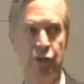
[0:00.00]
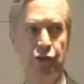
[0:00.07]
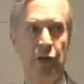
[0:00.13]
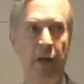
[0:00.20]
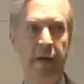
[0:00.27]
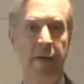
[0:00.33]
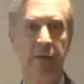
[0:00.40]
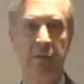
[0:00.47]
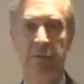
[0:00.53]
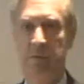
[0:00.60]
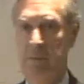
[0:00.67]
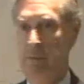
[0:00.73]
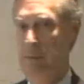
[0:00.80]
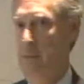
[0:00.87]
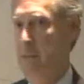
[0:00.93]
A
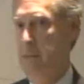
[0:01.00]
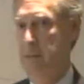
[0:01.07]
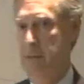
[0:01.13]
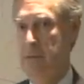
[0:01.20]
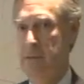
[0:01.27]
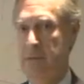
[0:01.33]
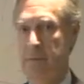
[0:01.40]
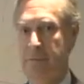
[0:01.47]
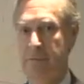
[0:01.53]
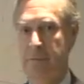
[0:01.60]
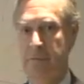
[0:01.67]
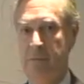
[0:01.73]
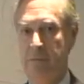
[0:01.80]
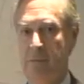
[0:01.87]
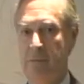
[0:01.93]
Chinese.
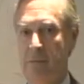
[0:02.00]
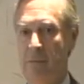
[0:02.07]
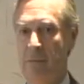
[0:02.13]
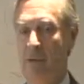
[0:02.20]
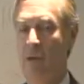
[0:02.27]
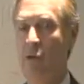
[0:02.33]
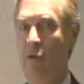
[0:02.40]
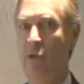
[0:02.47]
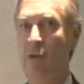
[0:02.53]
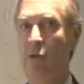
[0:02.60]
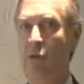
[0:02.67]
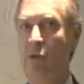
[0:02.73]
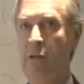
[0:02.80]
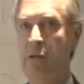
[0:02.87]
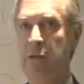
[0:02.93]
Look
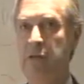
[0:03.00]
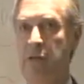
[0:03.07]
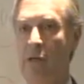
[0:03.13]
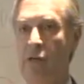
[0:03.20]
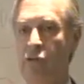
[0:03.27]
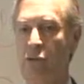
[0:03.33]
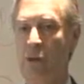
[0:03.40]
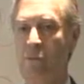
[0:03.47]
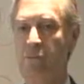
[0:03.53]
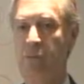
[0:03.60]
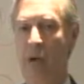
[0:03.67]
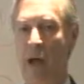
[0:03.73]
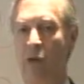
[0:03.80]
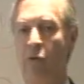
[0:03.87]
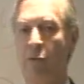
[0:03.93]
at all the discussion of
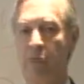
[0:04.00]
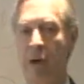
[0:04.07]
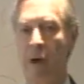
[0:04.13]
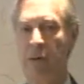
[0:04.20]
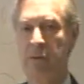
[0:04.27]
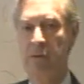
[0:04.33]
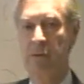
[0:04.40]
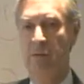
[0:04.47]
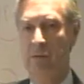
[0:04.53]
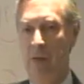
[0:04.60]
Dragon Mart